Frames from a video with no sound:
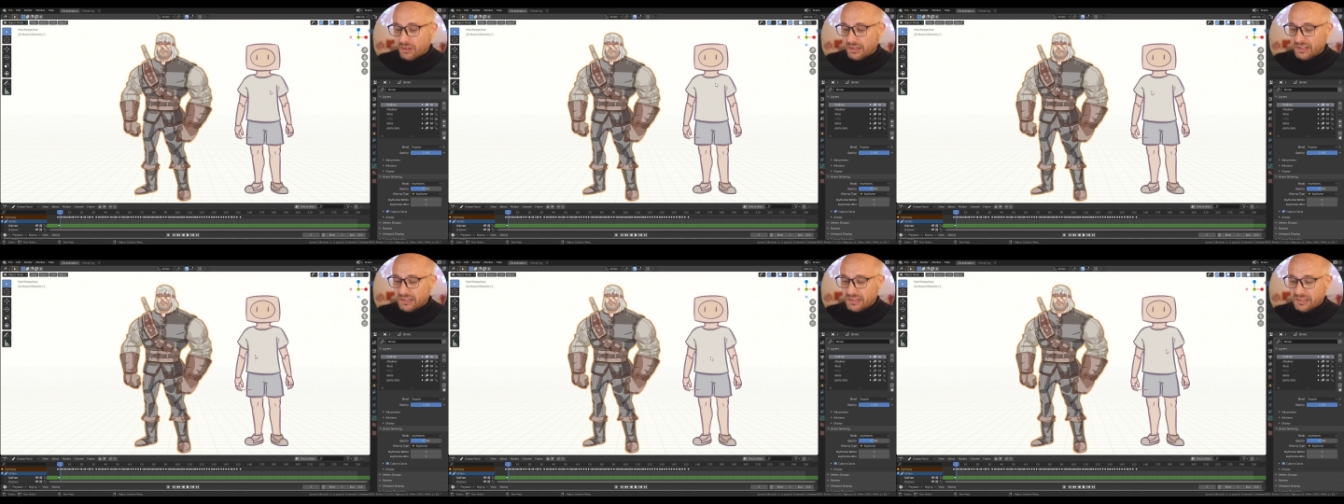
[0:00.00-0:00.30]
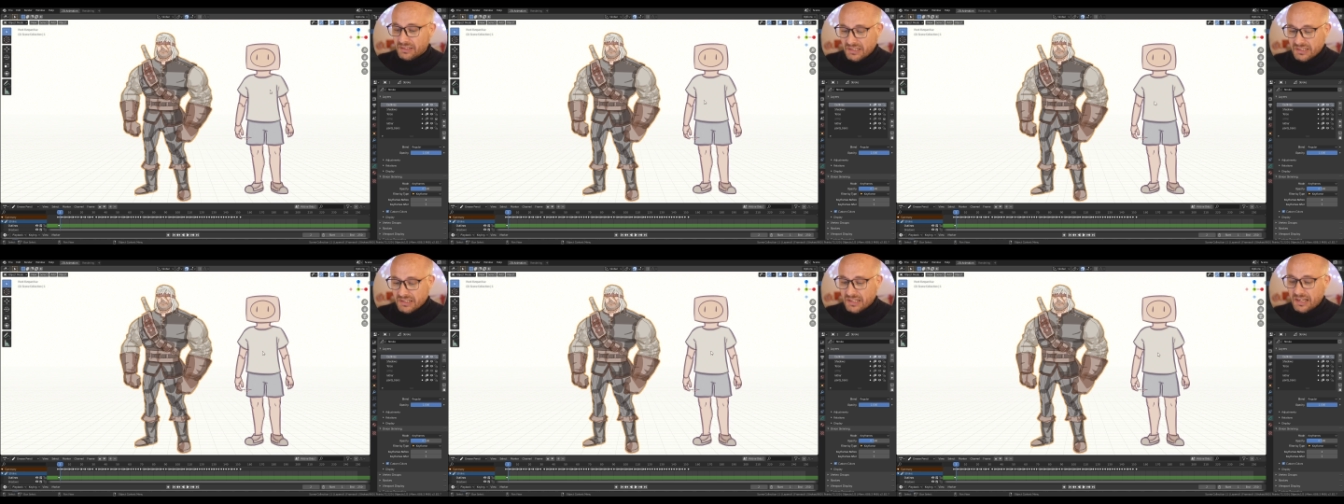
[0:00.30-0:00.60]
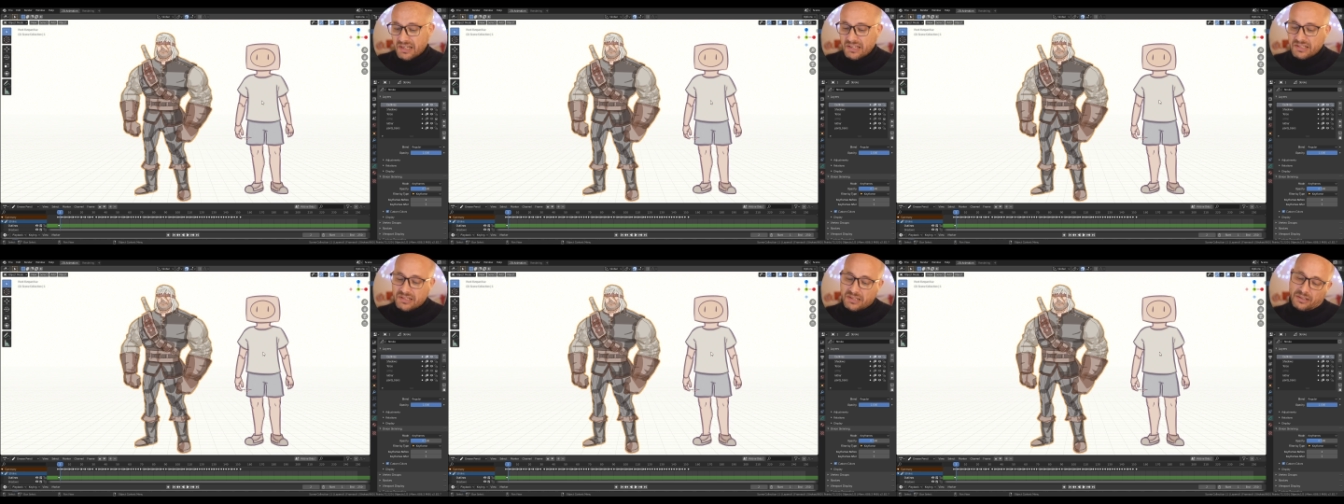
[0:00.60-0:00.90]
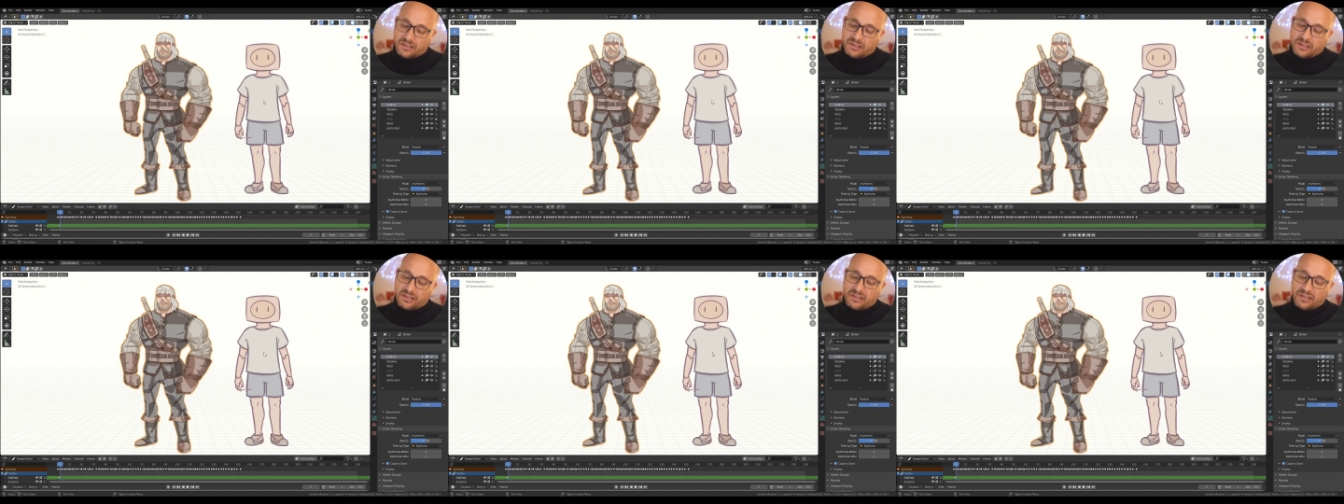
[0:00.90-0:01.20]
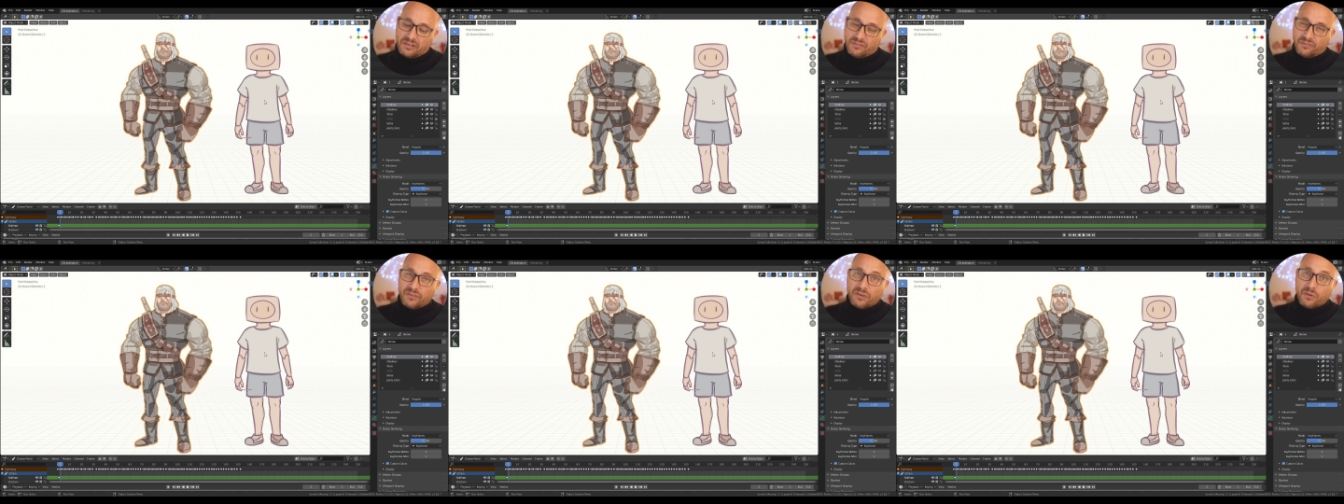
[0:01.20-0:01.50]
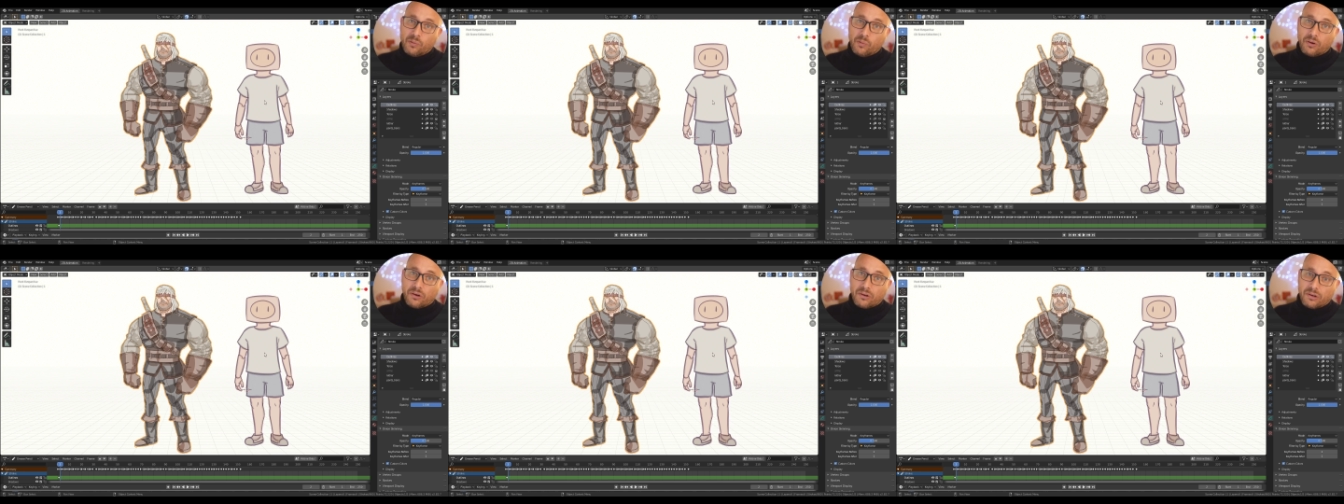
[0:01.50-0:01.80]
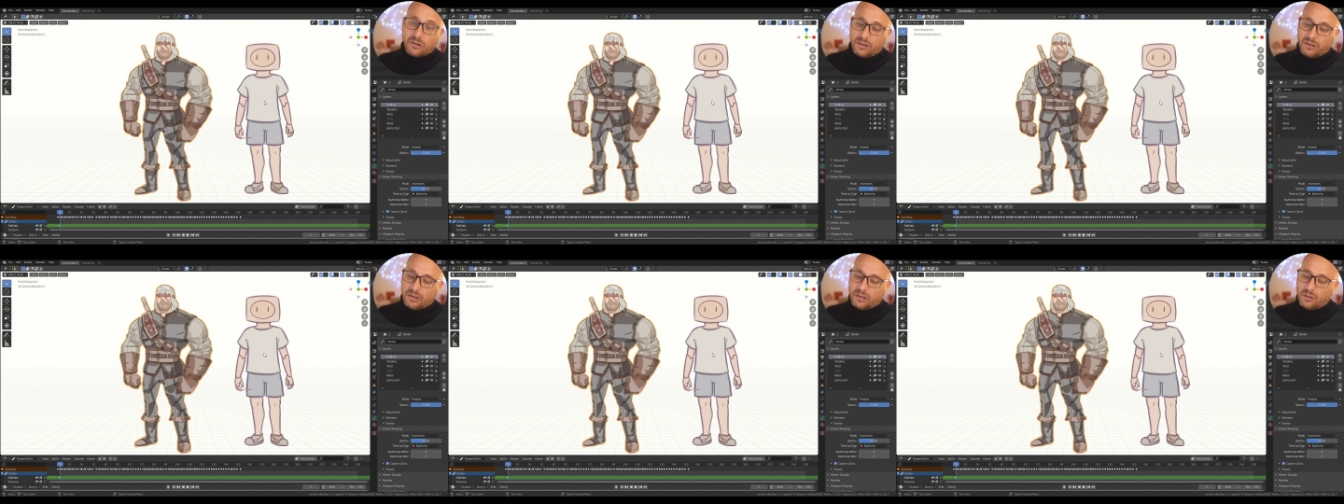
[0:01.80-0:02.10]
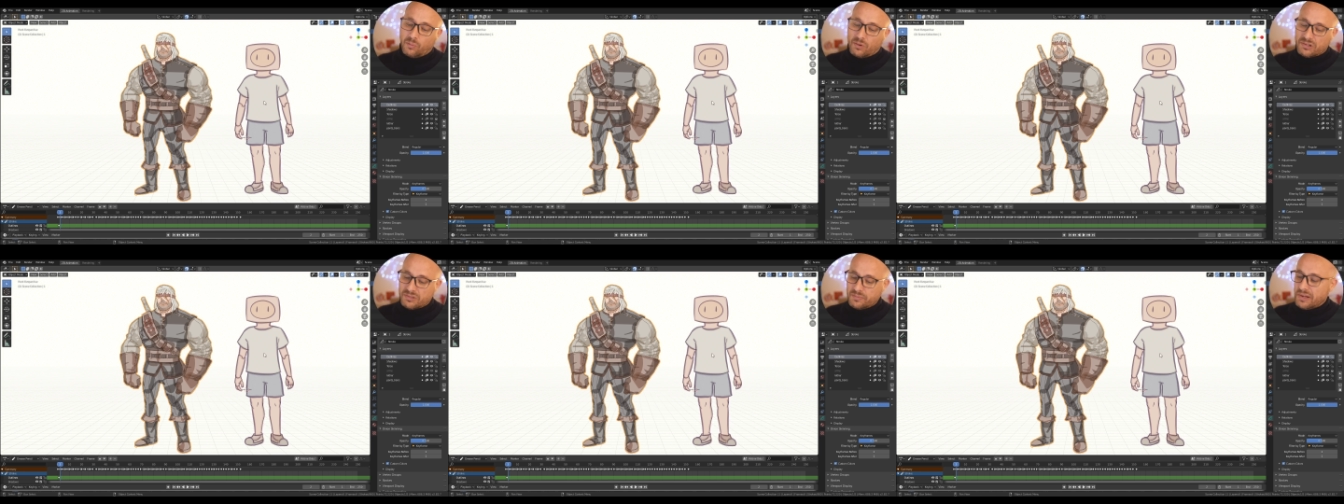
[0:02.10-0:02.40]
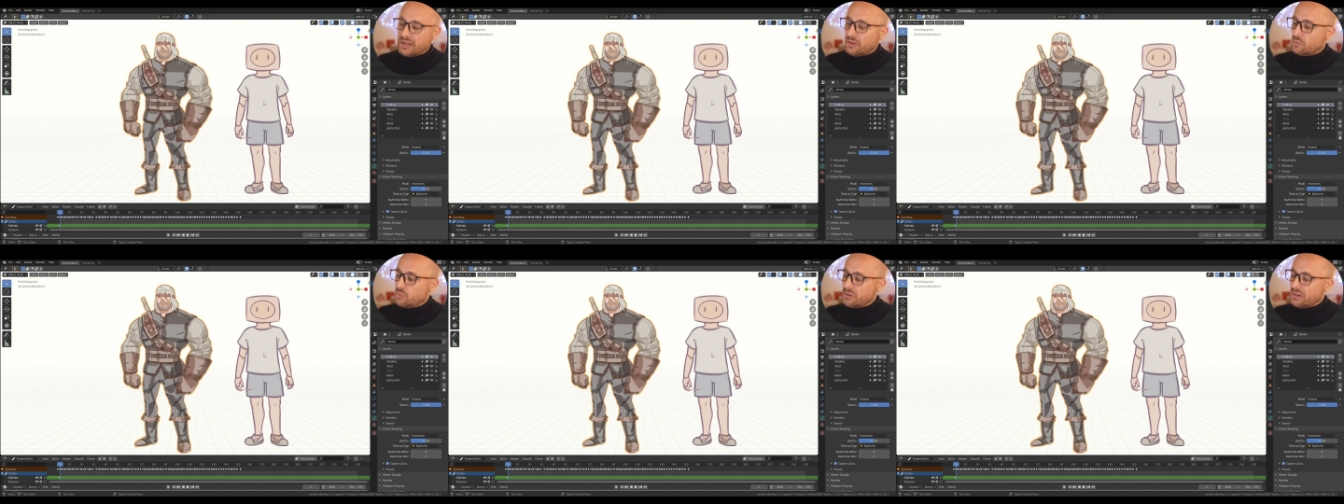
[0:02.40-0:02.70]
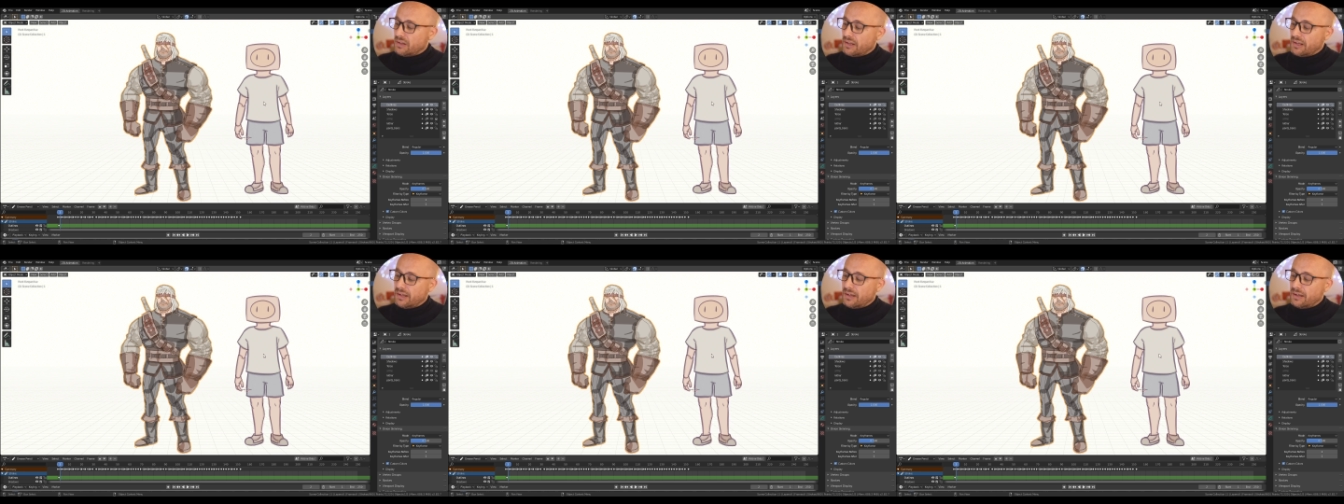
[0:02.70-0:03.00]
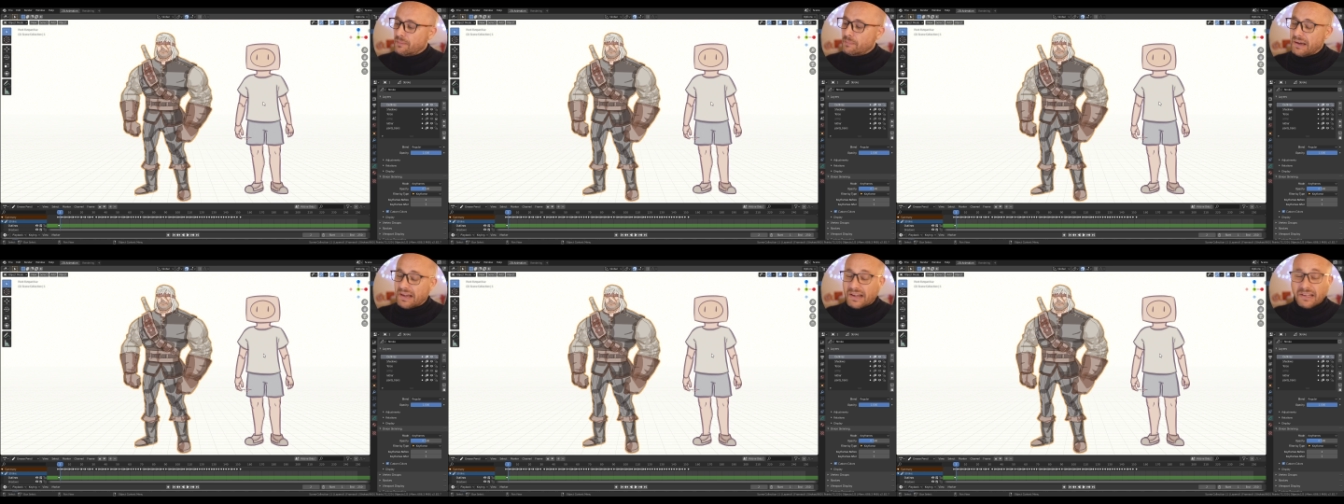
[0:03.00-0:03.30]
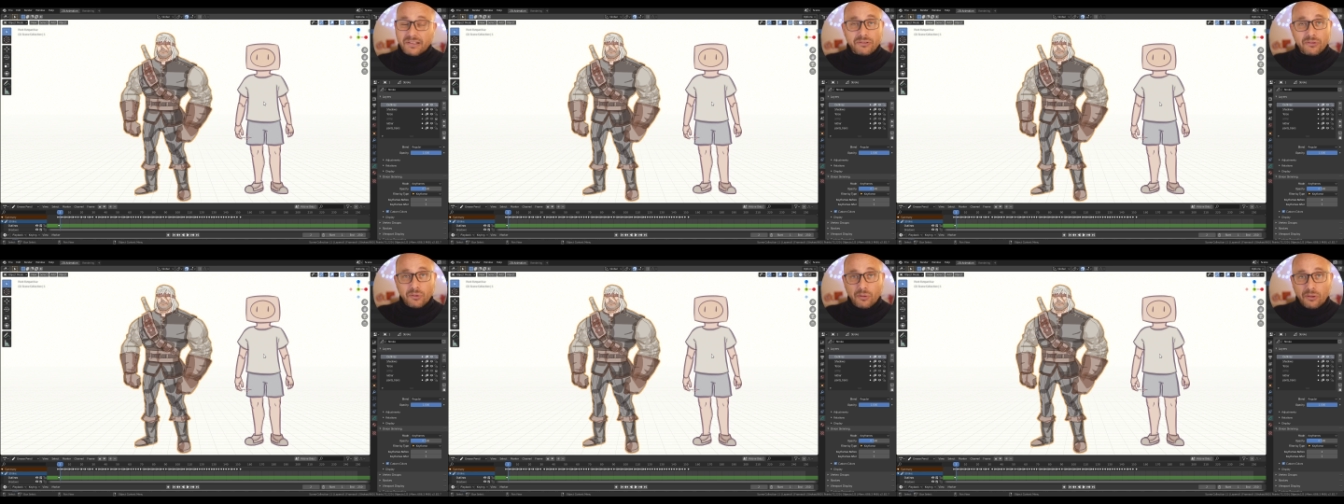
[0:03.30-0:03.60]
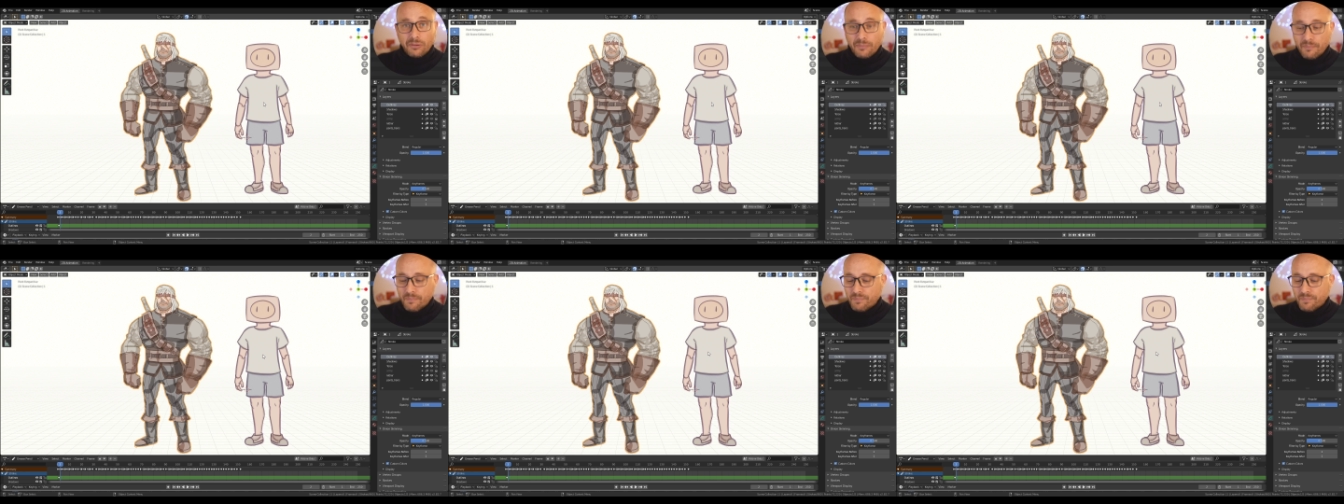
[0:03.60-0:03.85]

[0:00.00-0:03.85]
In this case, uh, the field work was made with the bucket tool,